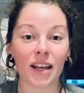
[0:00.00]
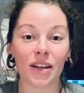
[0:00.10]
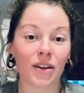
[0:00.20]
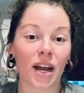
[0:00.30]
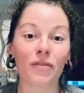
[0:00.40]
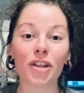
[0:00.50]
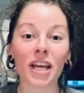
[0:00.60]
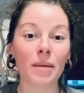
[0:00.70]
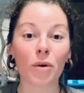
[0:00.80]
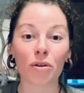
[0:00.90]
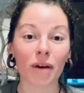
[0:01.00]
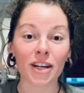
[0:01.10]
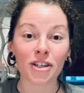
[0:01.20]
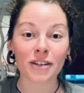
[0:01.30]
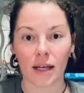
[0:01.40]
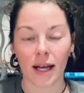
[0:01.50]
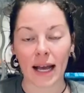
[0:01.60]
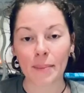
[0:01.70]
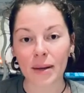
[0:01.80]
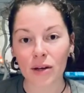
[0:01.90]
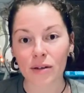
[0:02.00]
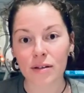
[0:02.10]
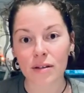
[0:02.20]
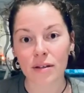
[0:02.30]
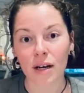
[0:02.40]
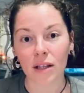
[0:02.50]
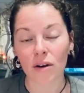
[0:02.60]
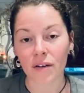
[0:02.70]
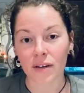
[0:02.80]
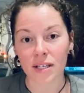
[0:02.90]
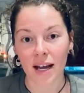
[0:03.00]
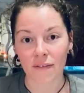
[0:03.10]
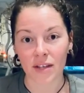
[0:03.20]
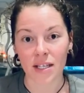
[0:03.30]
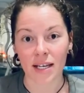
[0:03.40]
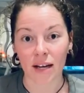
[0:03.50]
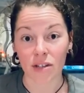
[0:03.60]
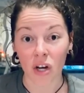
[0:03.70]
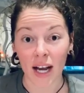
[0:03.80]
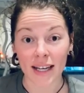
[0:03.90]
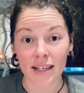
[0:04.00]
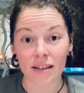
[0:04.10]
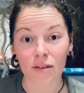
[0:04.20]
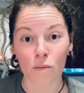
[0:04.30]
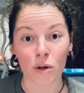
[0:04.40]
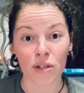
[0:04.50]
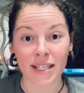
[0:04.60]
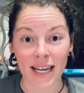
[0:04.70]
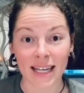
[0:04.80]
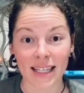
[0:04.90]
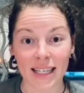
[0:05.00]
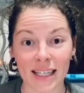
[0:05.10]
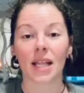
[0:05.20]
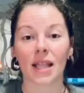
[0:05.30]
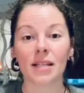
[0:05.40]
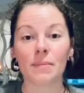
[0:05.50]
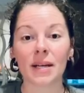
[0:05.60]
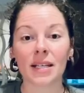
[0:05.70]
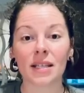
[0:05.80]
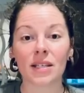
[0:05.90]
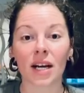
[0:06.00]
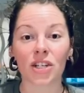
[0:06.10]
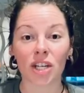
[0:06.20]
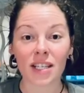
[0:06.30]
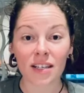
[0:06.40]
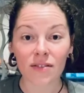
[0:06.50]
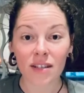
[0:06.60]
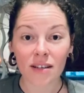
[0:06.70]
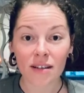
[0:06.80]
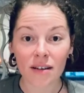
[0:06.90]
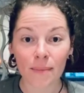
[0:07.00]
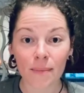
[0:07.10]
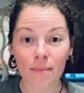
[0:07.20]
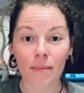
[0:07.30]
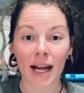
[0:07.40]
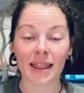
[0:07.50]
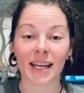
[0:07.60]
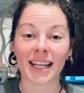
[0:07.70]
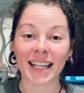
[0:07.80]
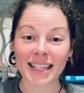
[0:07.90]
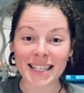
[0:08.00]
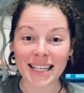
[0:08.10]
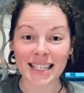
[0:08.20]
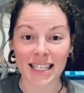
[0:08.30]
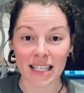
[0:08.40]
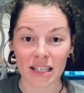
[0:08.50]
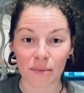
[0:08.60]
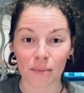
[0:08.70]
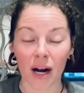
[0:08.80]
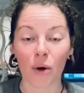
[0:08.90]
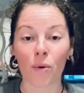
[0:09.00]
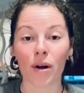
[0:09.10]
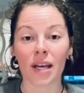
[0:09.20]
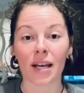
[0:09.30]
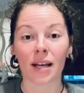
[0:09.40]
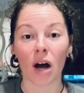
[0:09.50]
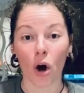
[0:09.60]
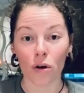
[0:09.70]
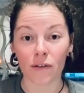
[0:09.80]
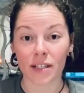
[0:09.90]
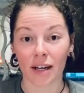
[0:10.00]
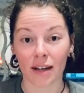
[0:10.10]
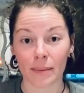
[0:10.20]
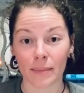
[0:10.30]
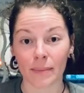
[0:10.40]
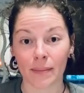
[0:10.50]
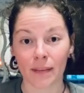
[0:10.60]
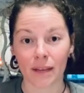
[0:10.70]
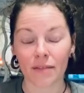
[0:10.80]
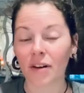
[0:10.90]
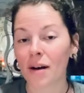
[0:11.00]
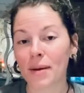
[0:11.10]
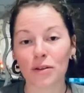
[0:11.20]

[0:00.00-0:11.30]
everything in moderation. And because a lot of us have this in our diet almost daily, this means the digestive system and the cleansing system are working overtime. Environmental